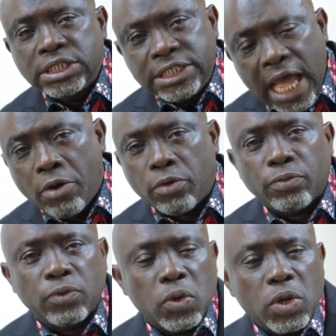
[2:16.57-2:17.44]

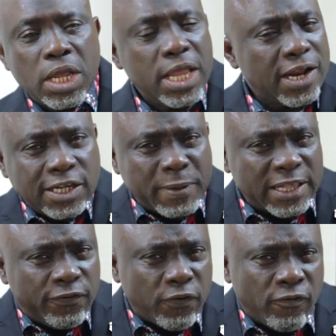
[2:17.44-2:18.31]
Now,
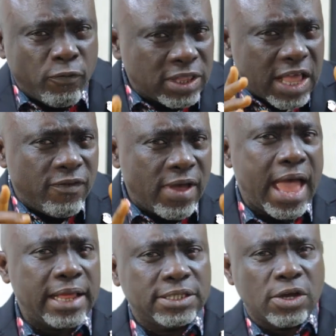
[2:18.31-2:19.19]
irrespective of
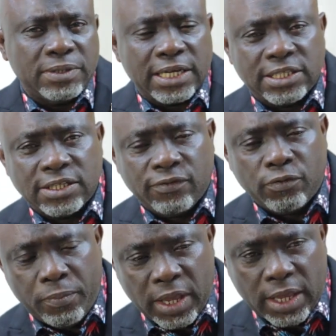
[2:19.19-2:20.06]
whatever the objective
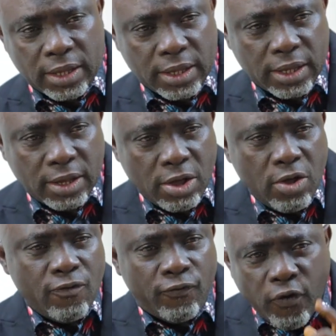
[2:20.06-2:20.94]
will be
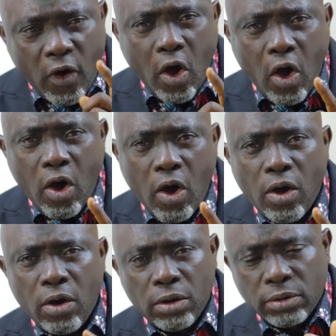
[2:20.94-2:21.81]

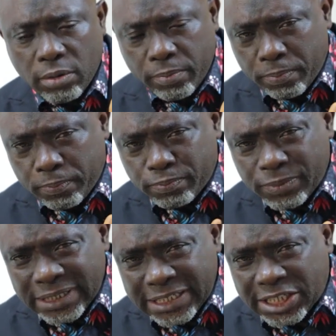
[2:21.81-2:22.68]
for
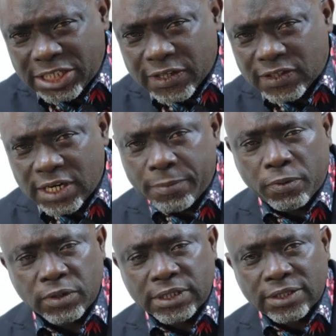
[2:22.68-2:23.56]
initiating a
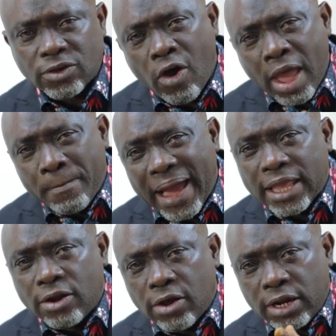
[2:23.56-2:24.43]
project or
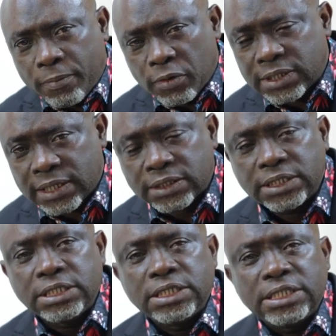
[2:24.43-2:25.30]
embarking on a project,
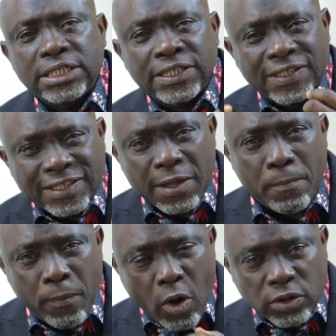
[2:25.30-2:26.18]
it is
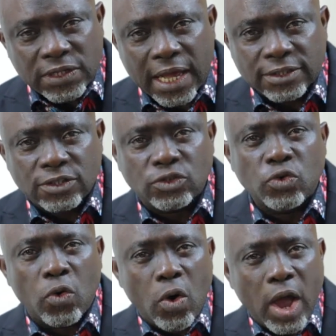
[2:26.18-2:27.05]
important
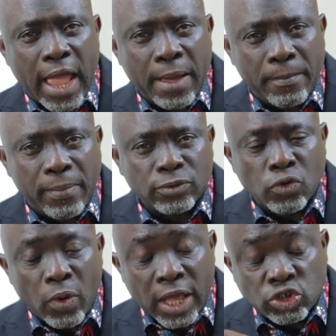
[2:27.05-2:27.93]

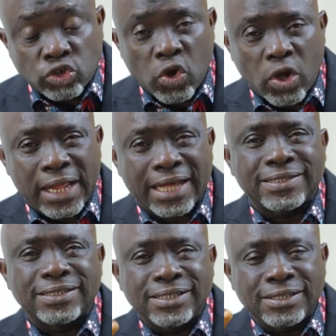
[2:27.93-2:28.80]
to ensure
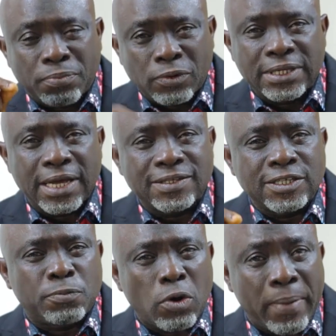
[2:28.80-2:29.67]
that the project
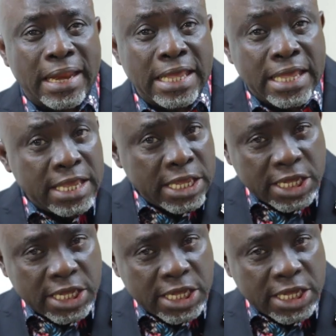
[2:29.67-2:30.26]
is properly